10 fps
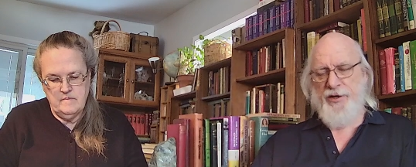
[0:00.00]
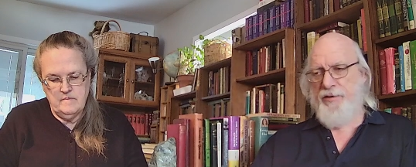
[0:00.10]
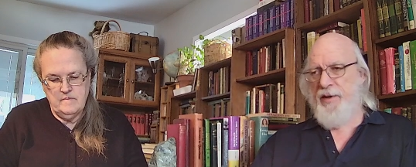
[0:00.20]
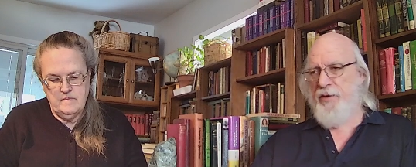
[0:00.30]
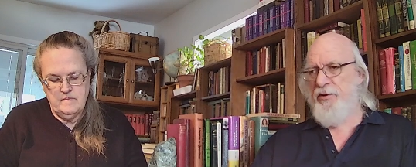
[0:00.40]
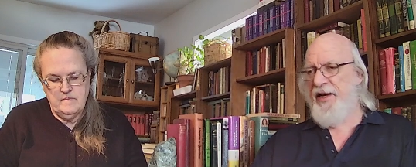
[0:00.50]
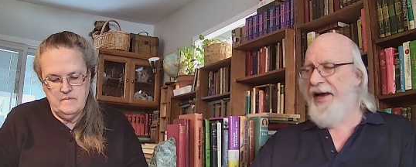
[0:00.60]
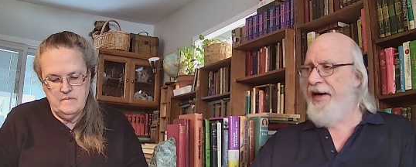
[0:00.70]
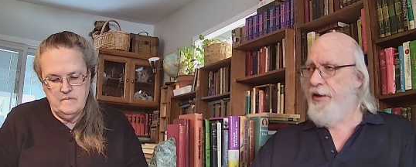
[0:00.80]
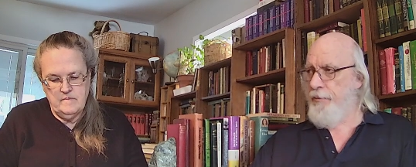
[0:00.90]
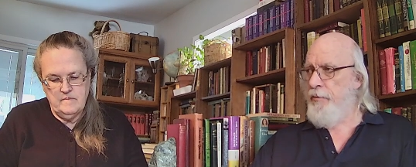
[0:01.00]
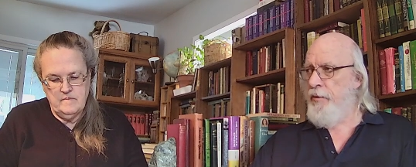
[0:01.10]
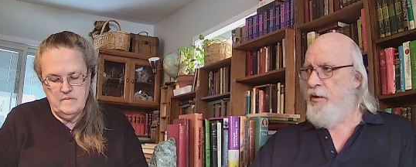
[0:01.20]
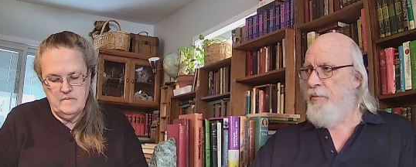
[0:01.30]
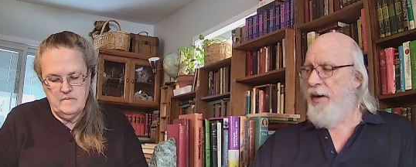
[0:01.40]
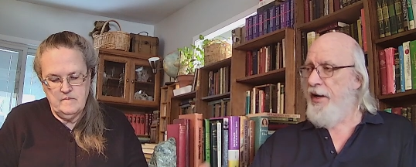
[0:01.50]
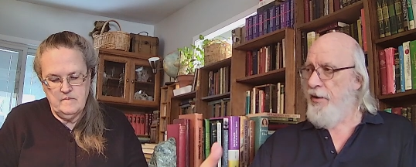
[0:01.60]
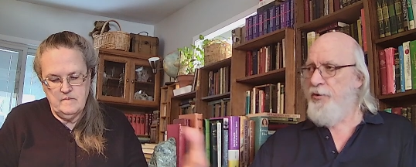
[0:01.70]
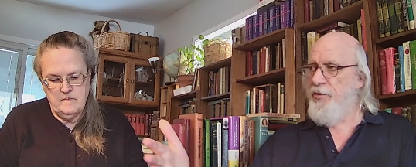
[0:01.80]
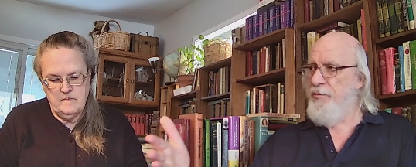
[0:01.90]
Speaker 1: about the kingdom by
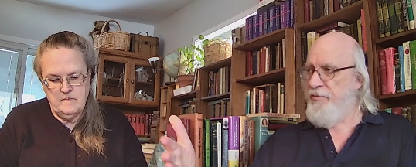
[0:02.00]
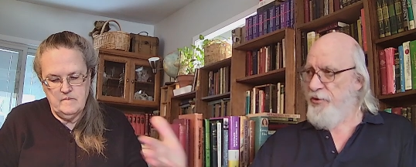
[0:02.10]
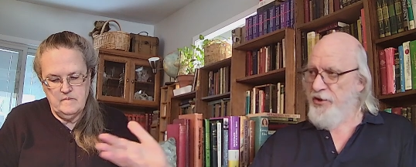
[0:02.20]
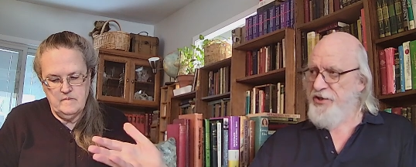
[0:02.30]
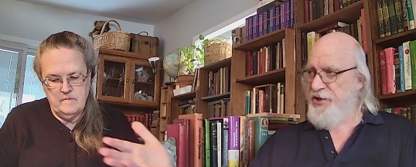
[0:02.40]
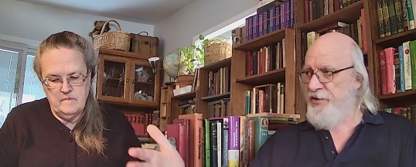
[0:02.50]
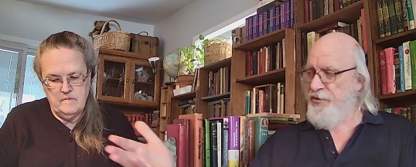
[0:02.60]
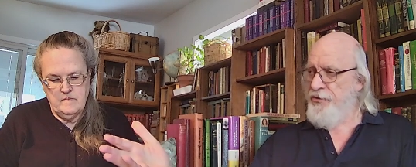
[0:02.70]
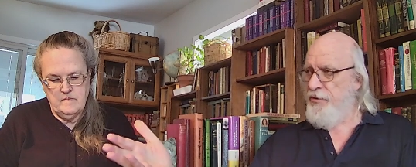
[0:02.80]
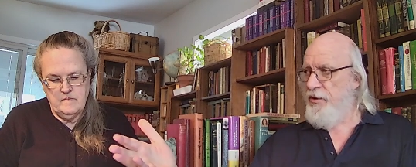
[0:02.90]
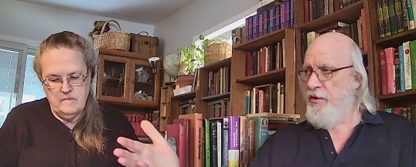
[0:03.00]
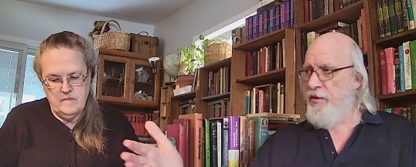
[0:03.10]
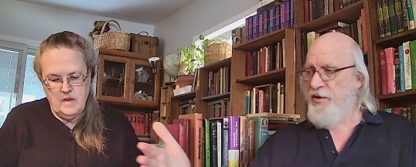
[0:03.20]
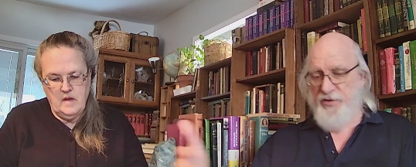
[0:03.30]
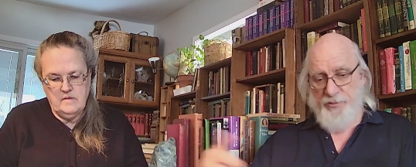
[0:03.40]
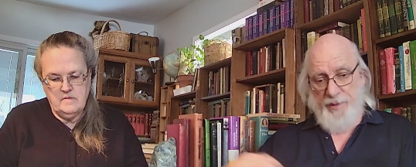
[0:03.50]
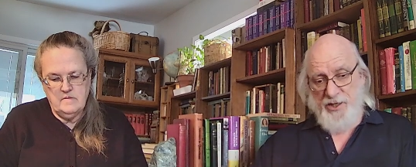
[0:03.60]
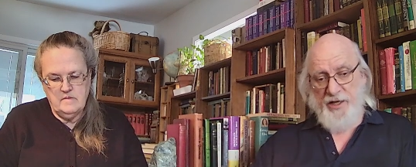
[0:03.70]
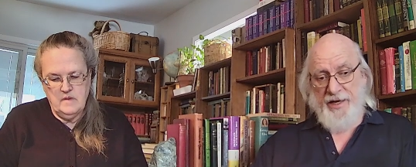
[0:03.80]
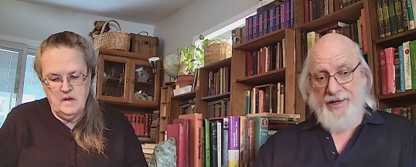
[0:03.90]
other Christians, and,
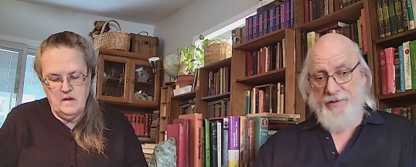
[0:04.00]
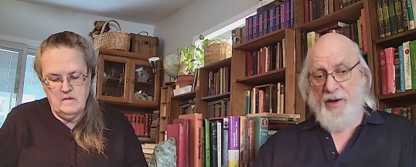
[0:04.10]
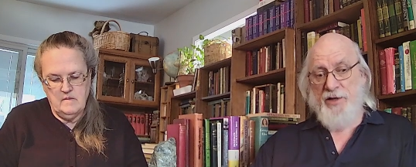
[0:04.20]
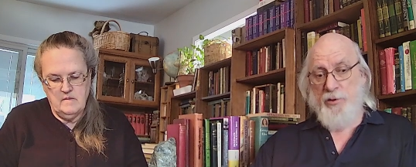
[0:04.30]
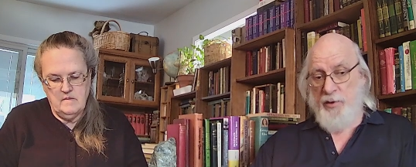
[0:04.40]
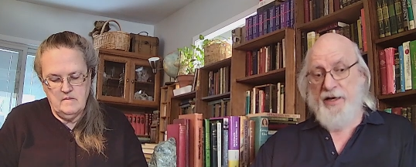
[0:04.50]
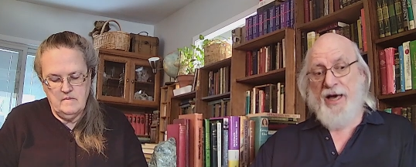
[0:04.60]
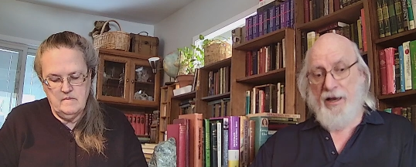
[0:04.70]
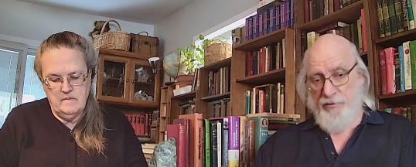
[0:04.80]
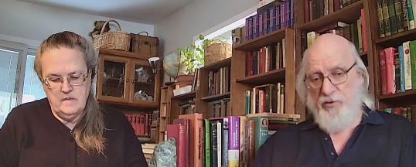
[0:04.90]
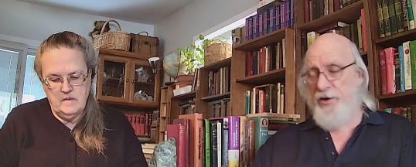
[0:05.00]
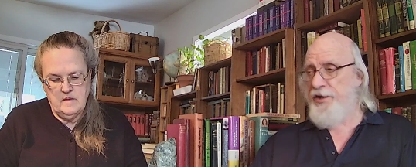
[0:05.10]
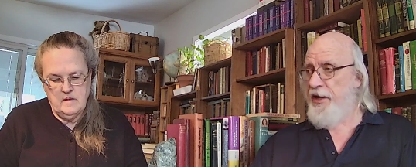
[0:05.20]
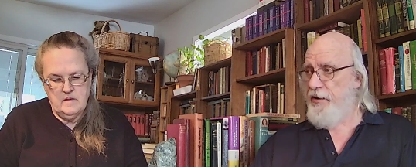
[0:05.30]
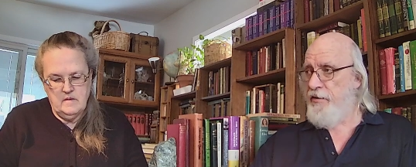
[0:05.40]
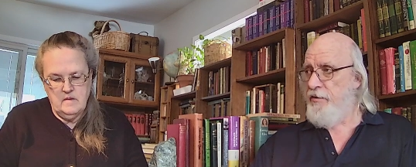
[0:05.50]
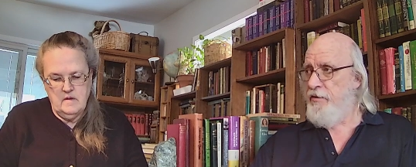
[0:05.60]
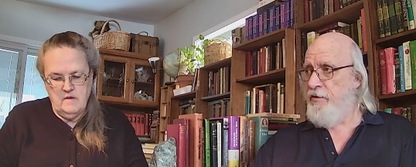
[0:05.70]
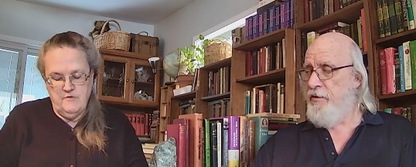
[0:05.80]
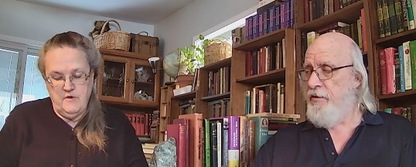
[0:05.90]
especially yeah. in, by the way, California.
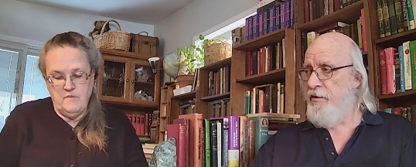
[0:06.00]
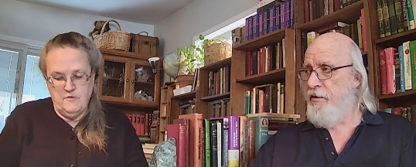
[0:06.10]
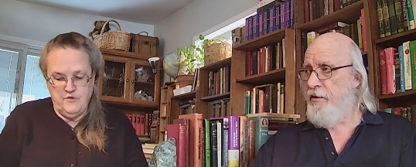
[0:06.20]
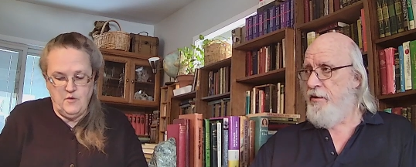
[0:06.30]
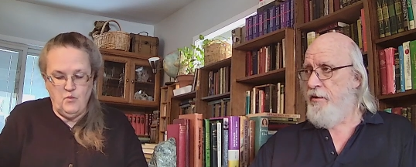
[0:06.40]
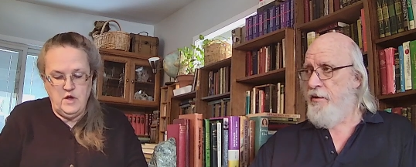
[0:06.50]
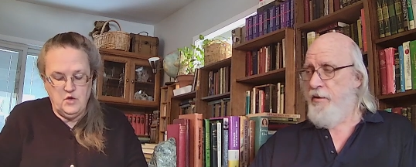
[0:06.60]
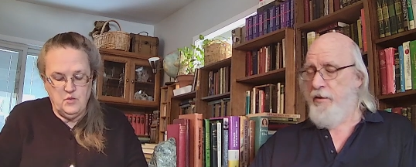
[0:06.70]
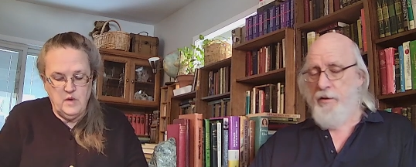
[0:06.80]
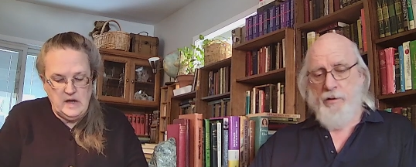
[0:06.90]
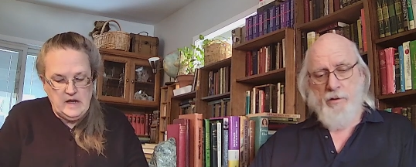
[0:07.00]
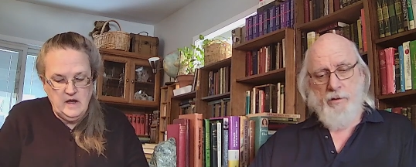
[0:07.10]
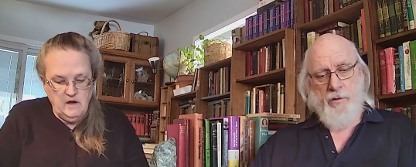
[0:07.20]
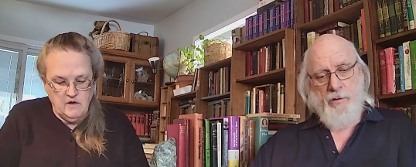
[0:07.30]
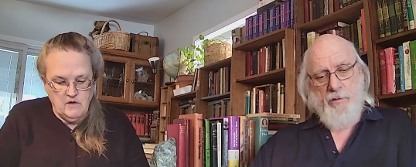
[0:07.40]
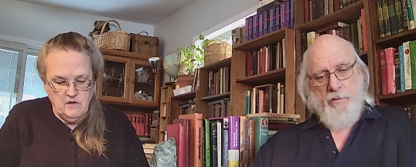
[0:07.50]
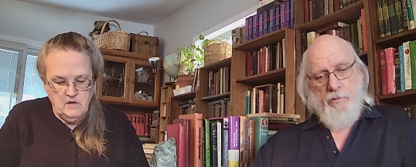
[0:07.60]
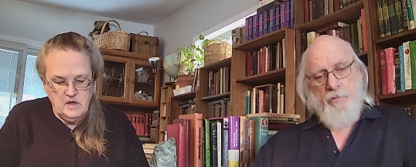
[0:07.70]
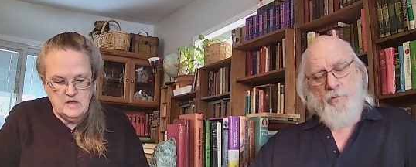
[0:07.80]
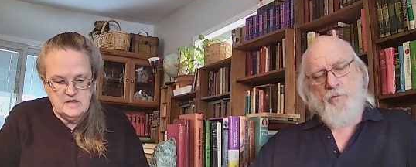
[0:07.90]
Speaker 2: From from what you read here,
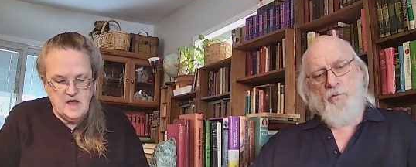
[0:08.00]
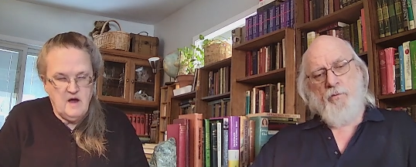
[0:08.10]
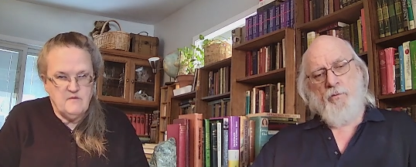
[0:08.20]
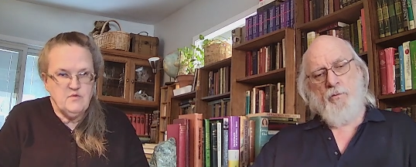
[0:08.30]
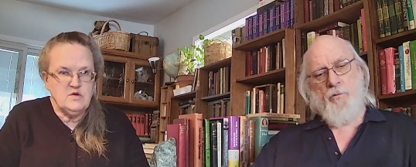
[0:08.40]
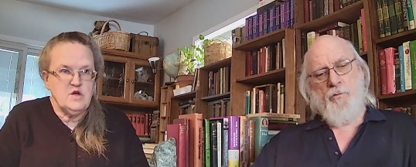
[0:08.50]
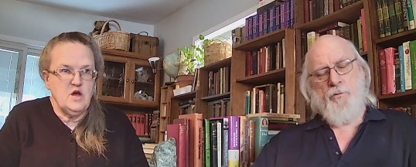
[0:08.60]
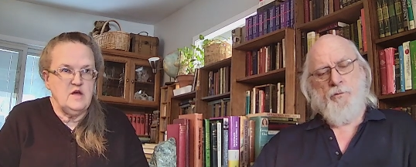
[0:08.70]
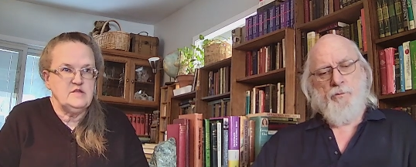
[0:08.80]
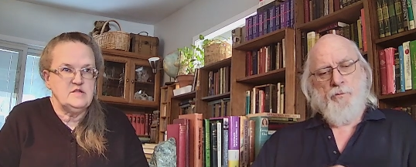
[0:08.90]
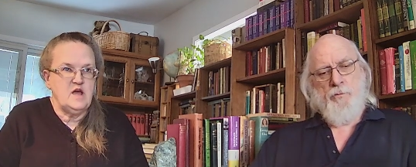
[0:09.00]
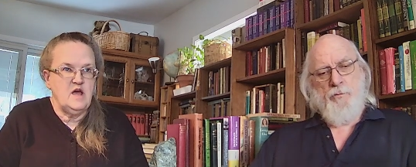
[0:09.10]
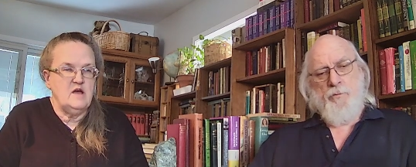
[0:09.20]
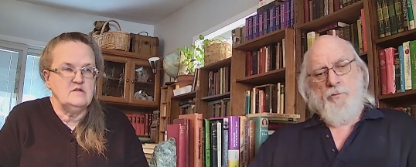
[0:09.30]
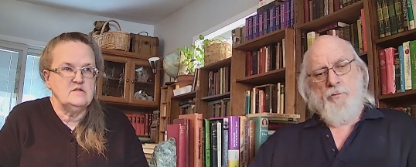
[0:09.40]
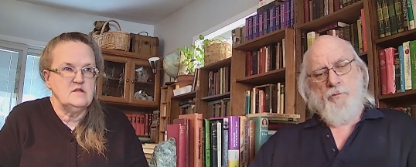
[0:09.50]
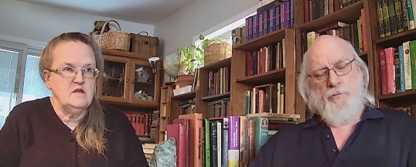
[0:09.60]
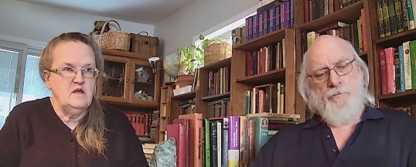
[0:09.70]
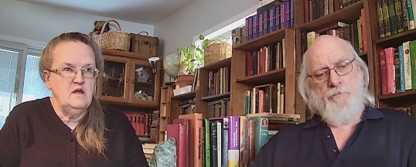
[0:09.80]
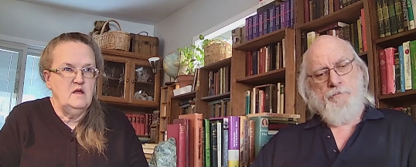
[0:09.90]
it's advertised as,
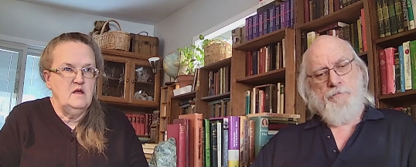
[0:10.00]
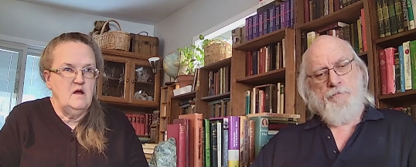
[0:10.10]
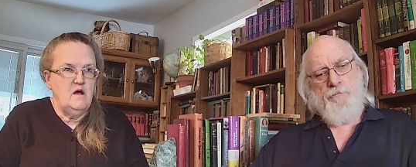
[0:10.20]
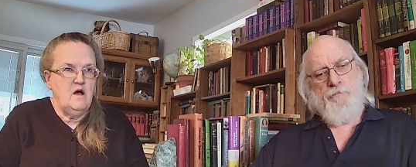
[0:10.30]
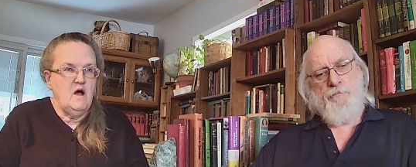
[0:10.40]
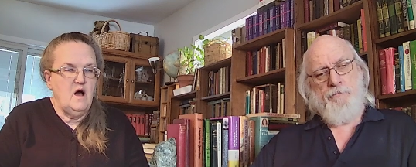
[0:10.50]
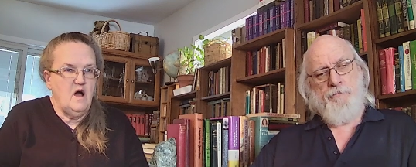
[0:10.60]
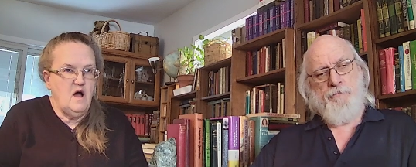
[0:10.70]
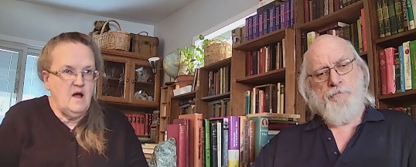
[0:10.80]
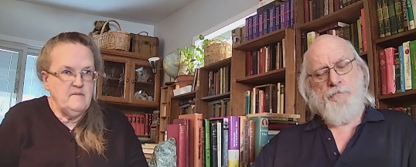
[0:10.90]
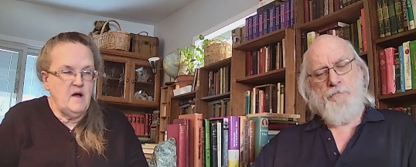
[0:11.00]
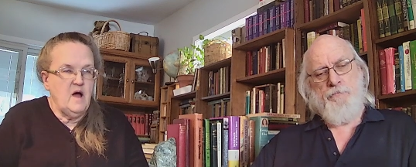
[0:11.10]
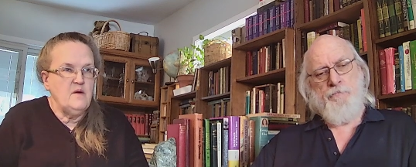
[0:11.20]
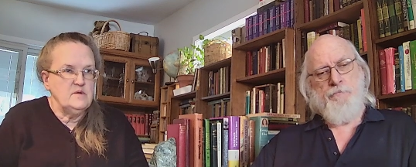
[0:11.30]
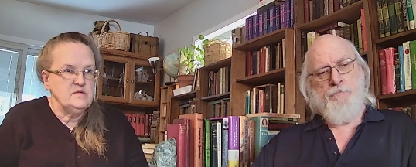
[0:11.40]
I, I was